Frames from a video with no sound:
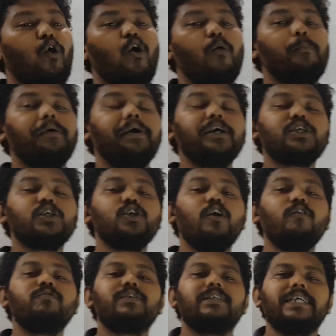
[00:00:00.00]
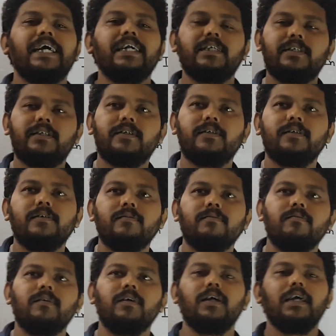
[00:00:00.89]
operation of sets.
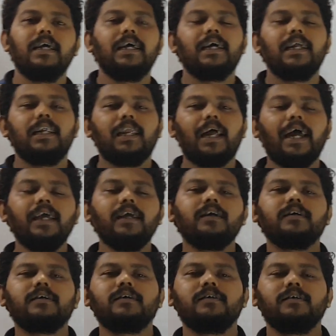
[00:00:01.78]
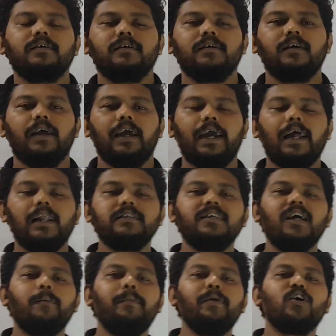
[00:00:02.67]
Like
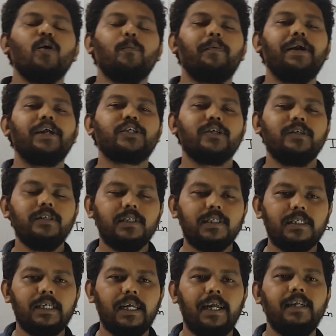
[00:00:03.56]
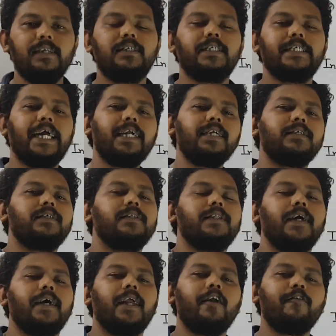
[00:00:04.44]
algebraic operations, in sets
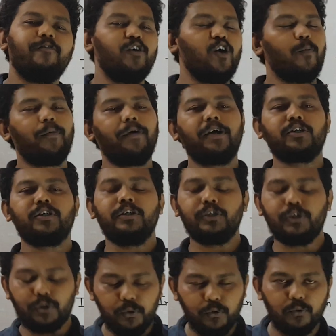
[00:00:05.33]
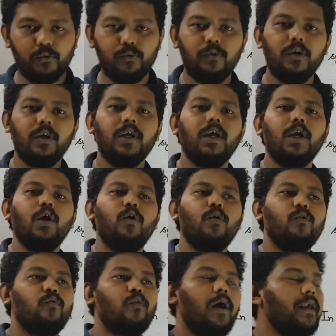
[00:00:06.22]
there are few operations too.
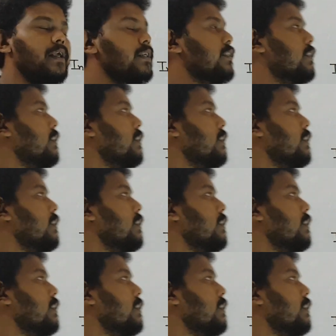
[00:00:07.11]
One is